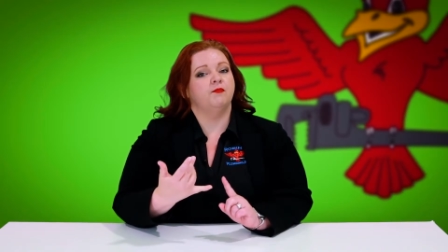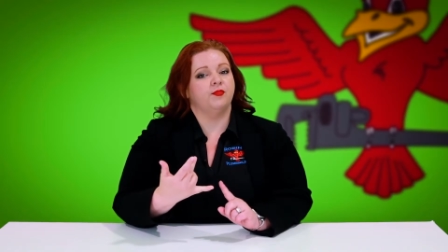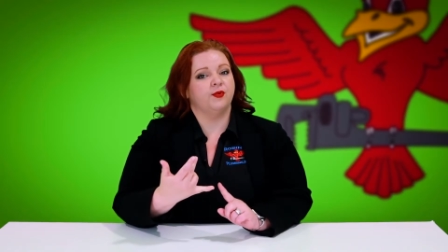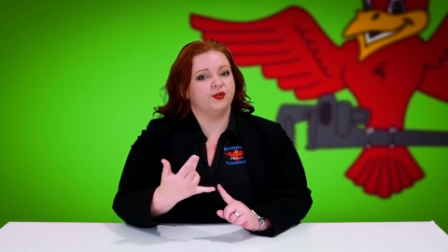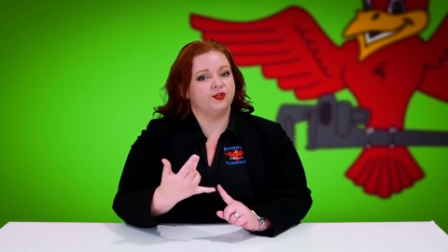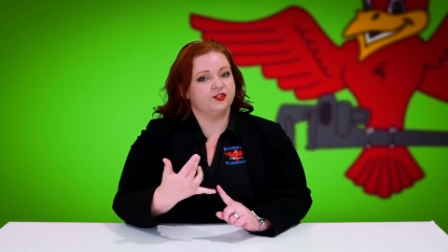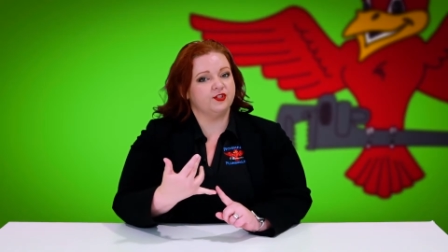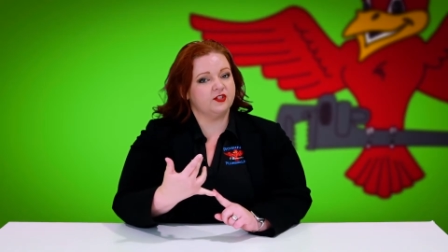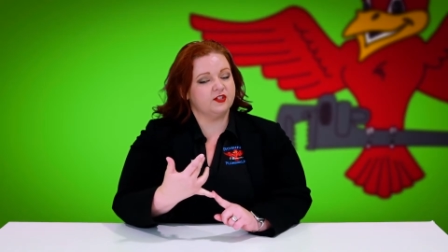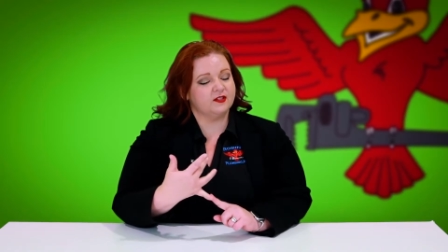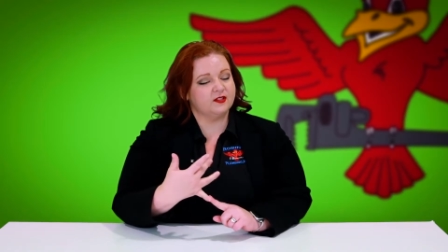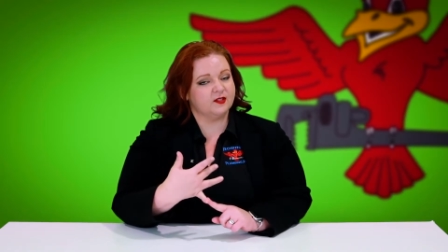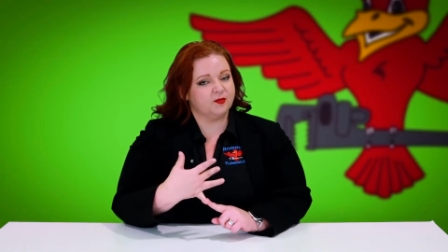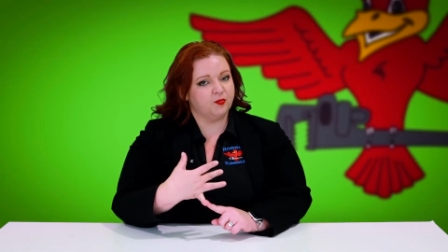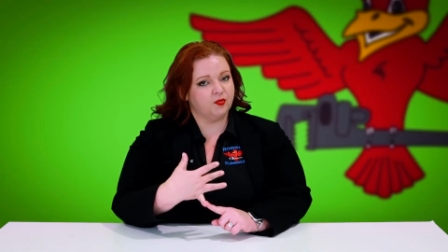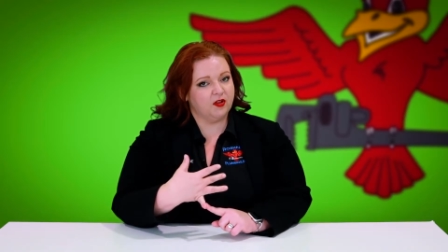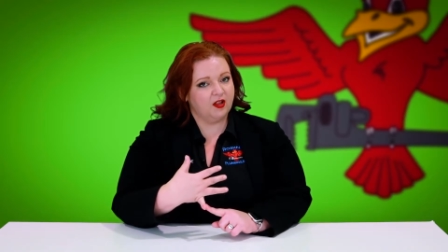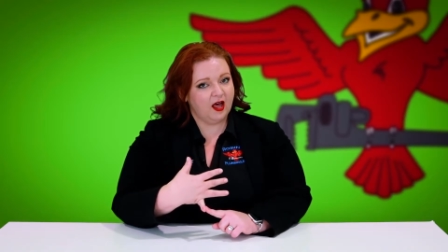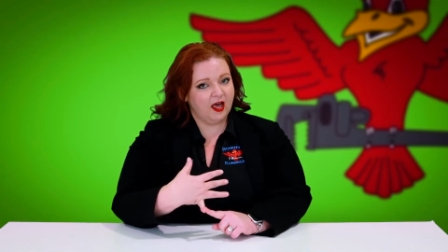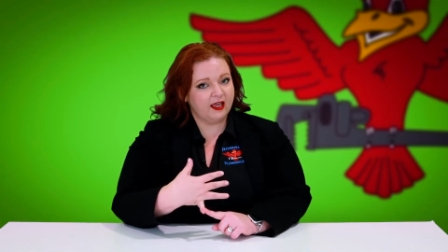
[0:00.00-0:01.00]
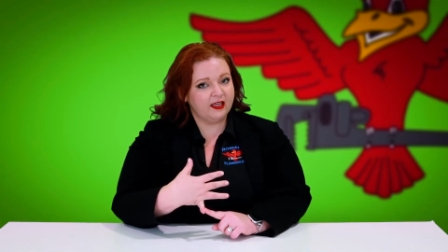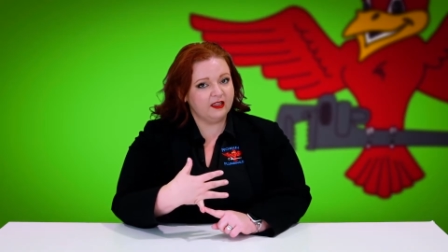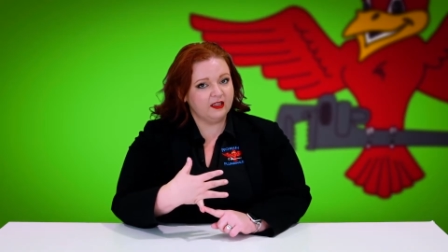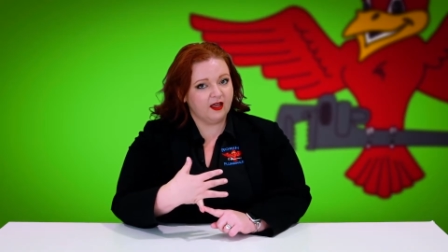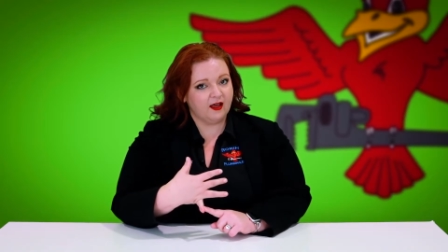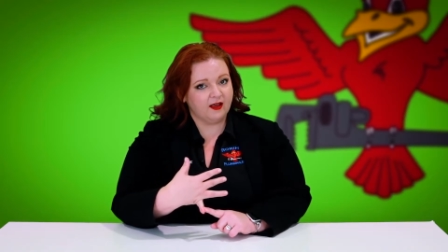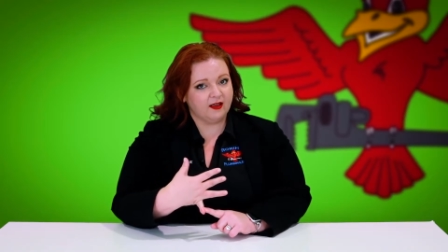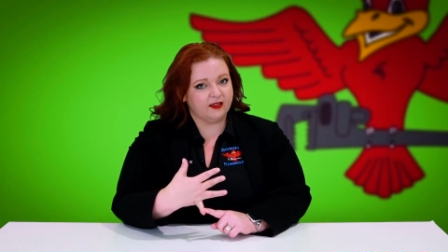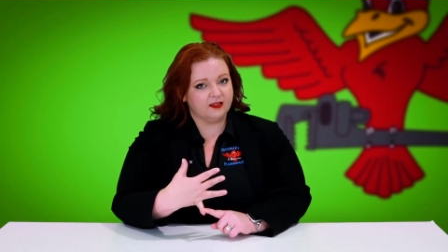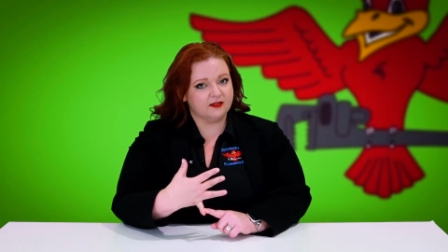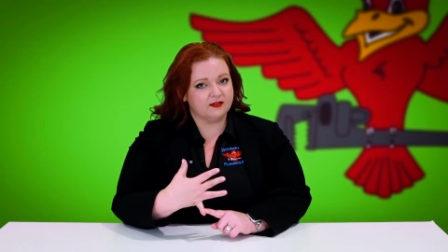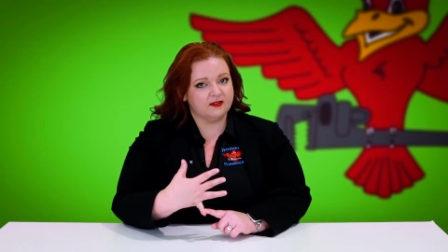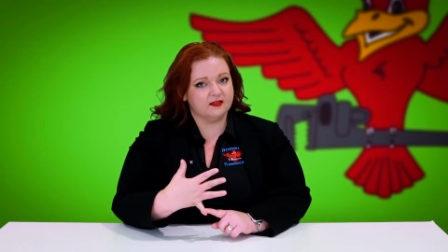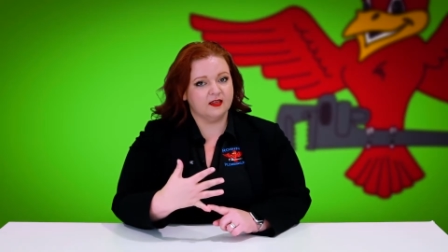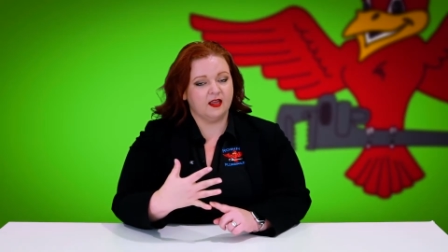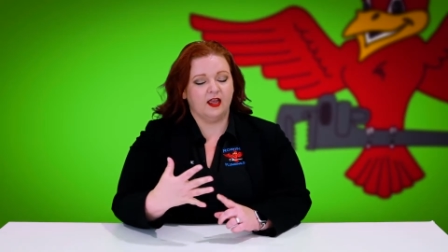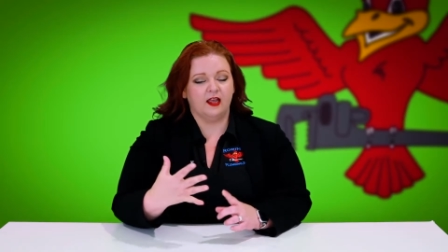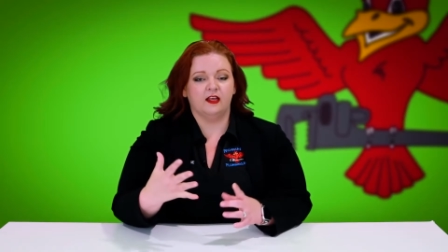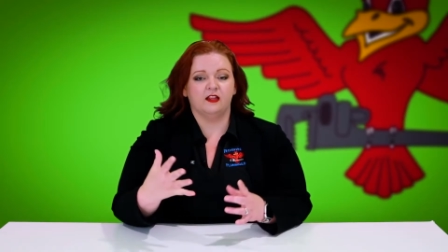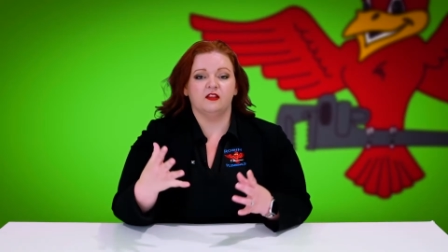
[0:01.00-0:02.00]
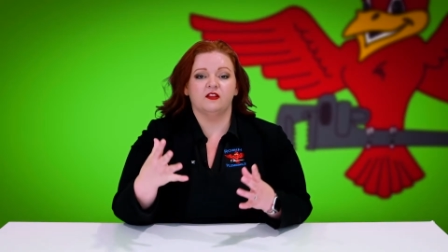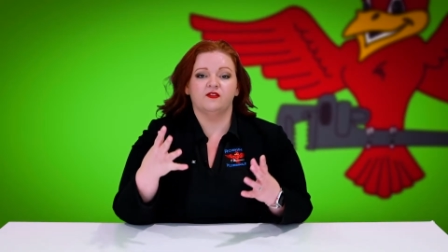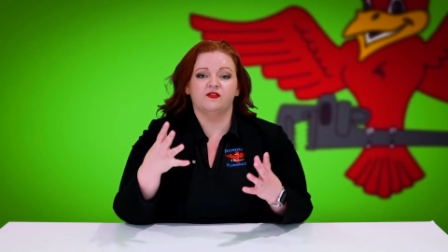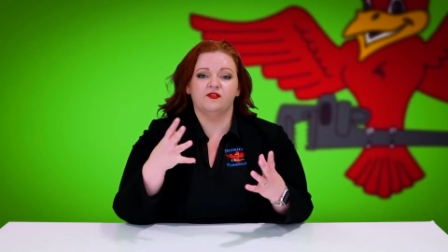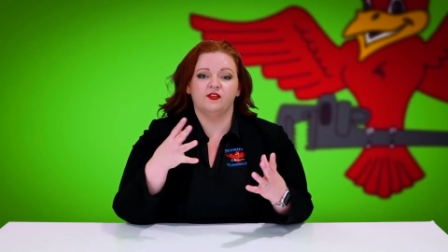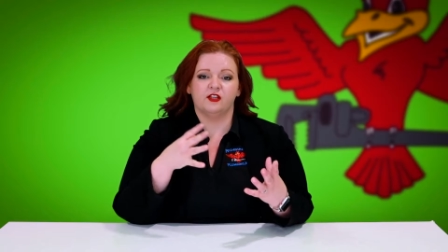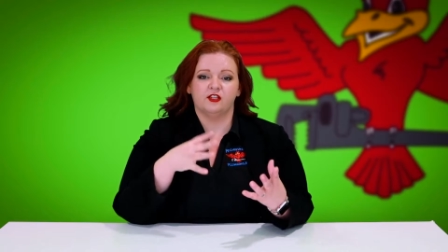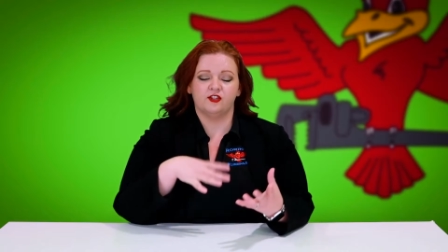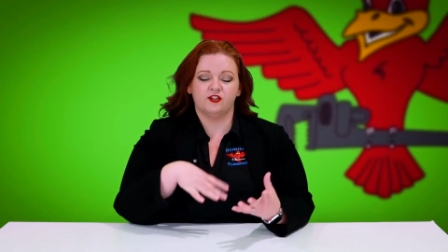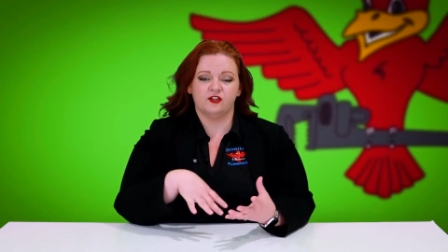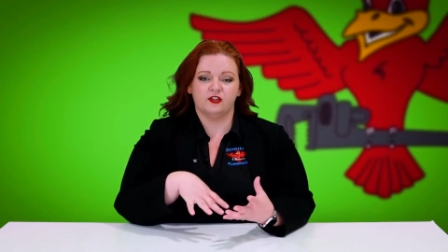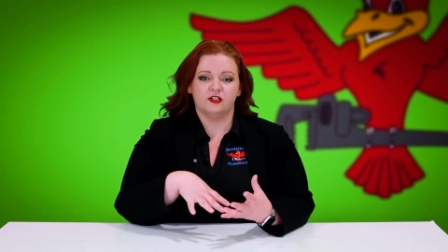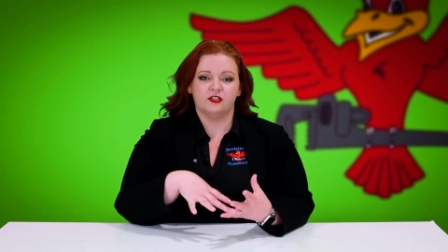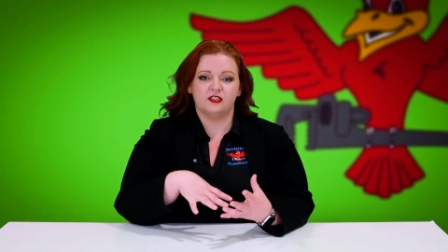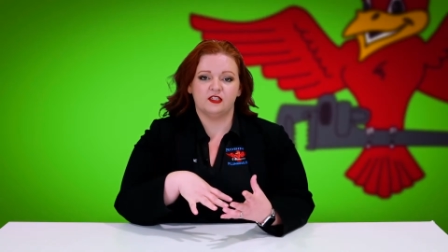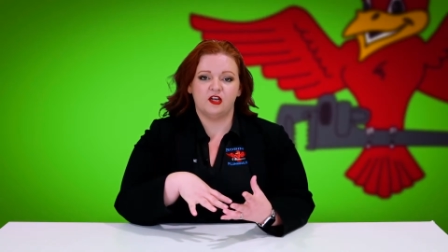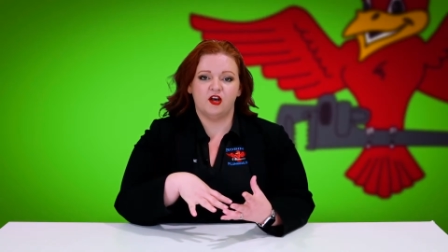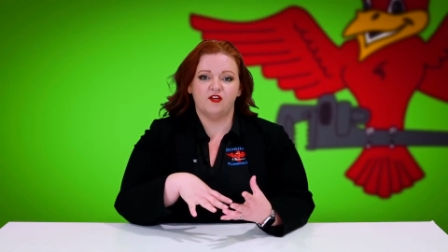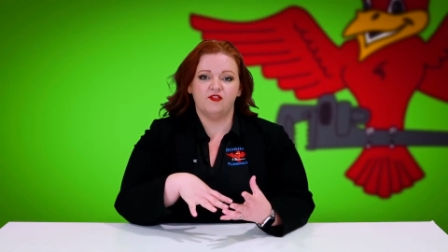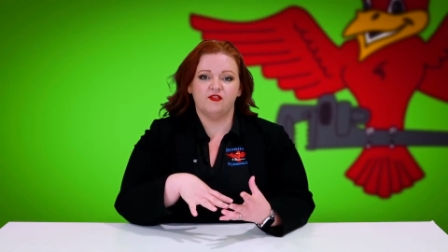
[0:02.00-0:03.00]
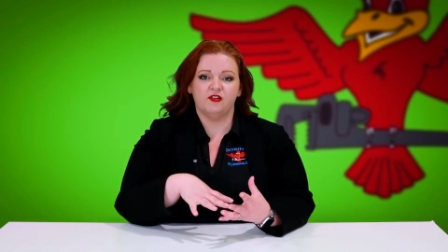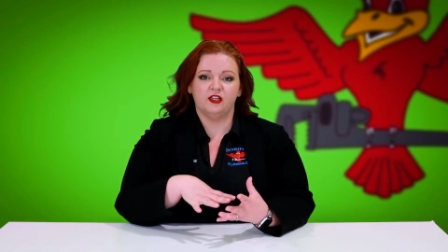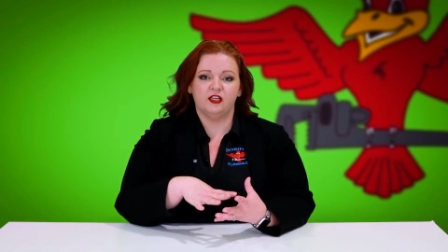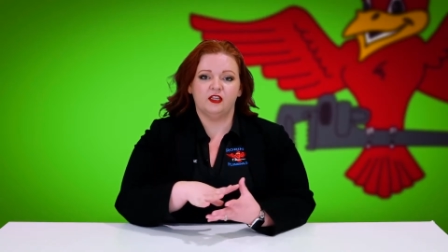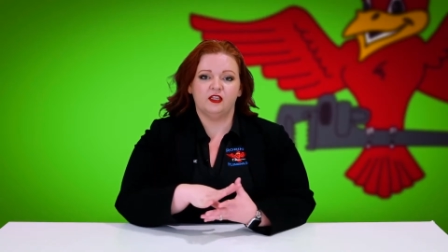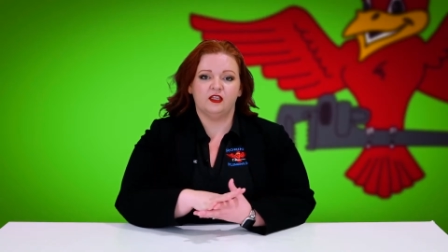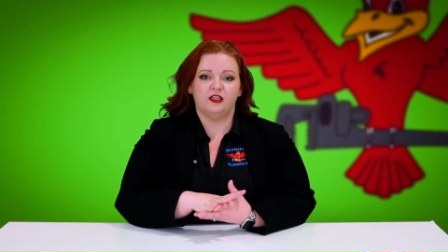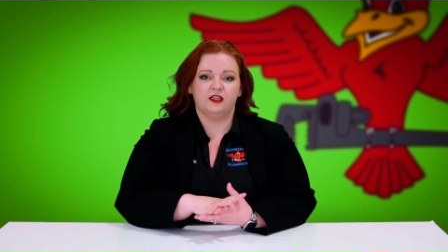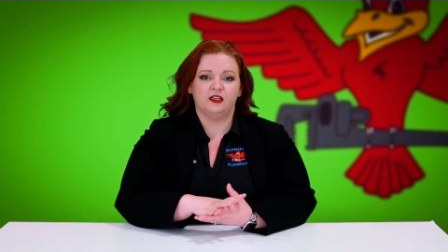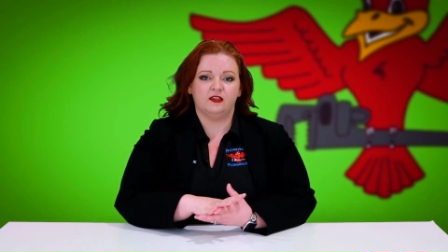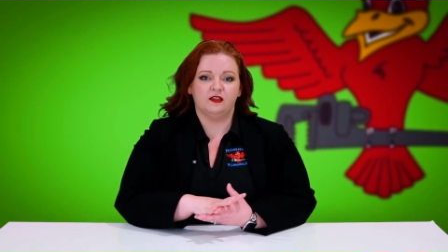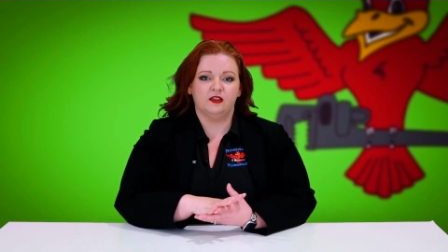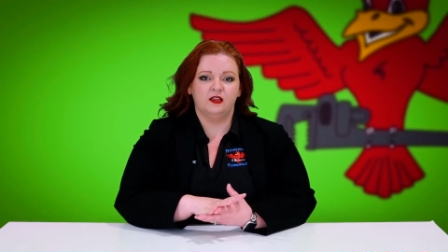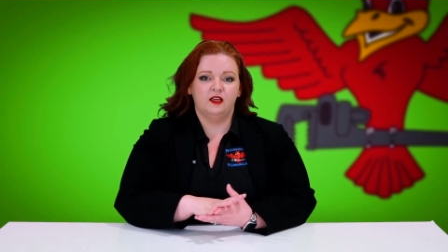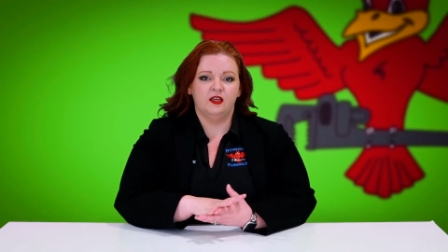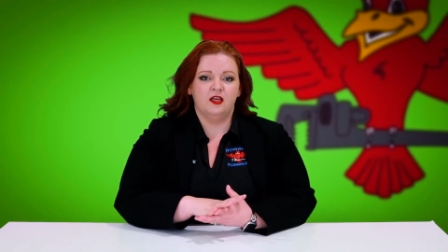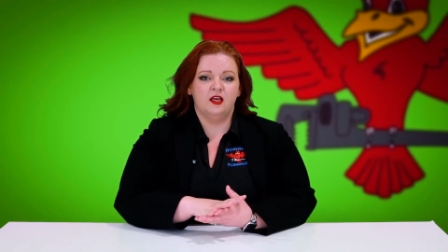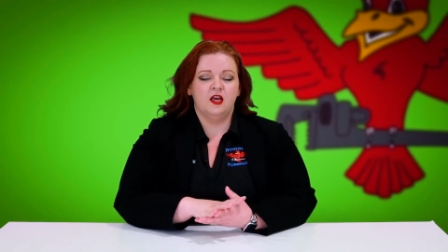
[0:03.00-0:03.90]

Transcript: burst supply lines and the fixture itself leaking,